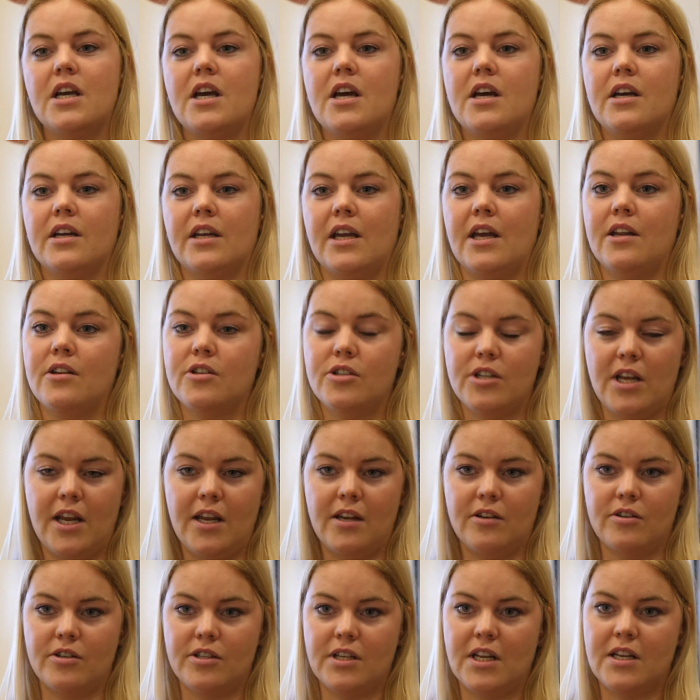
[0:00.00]
can
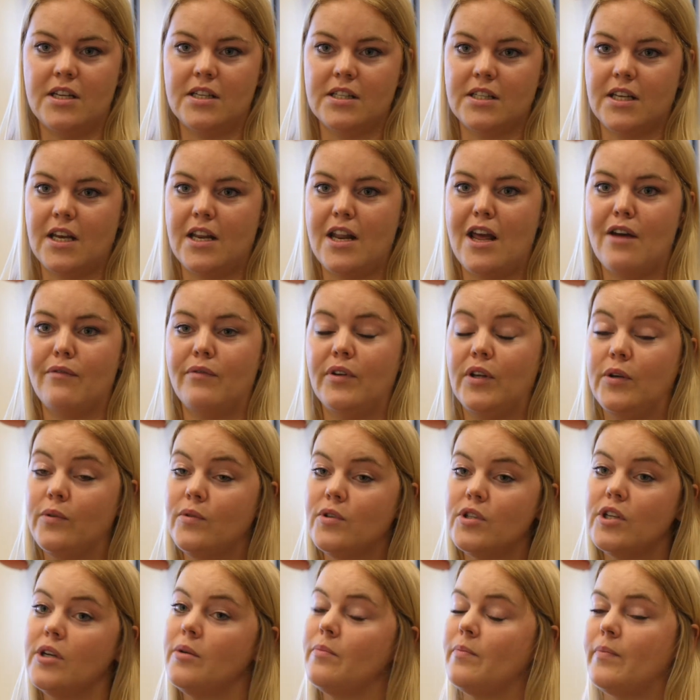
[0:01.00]
change, and this can have a huge
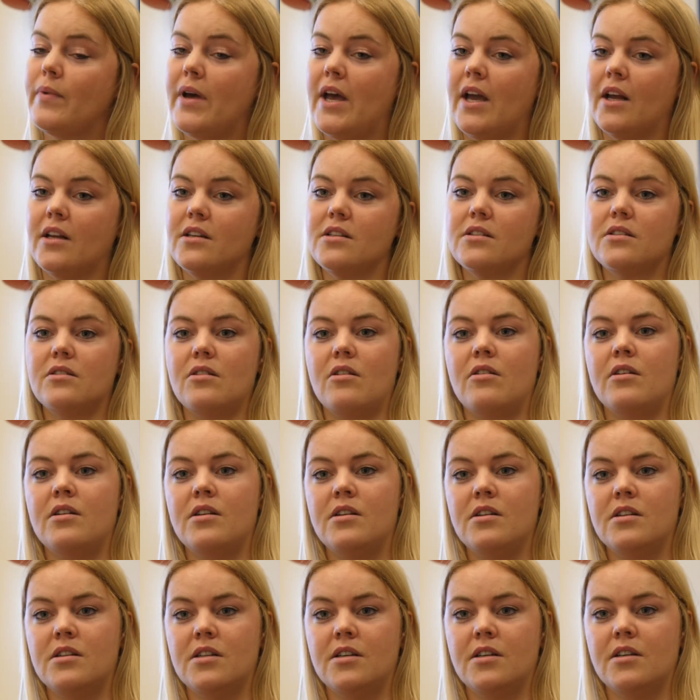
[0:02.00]
impact on
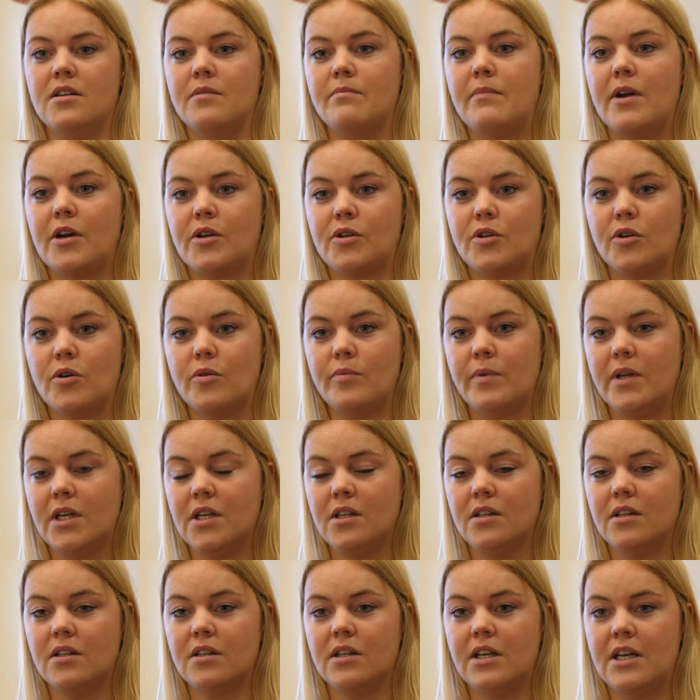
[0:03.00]
the
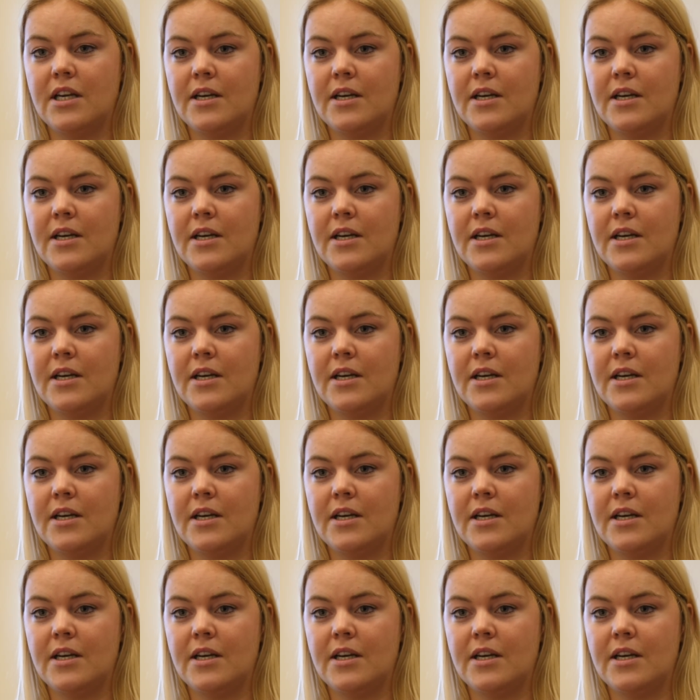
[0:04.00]
microbial